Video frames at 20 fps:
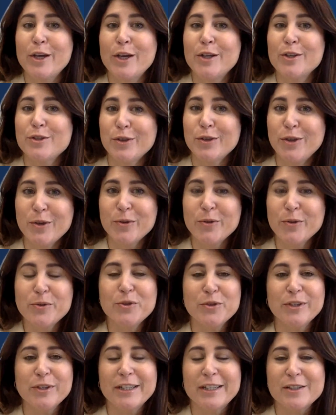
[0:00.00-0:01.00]
to you
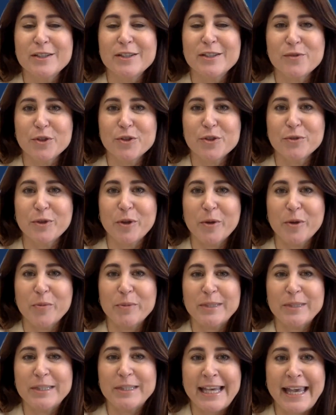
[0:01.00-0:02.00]
during this virtual
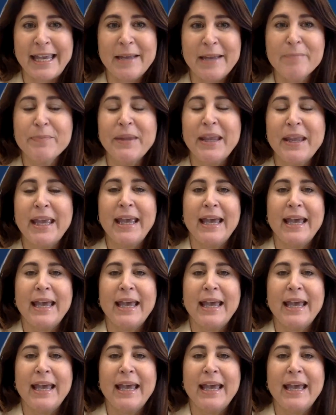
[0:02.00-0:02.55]
open day.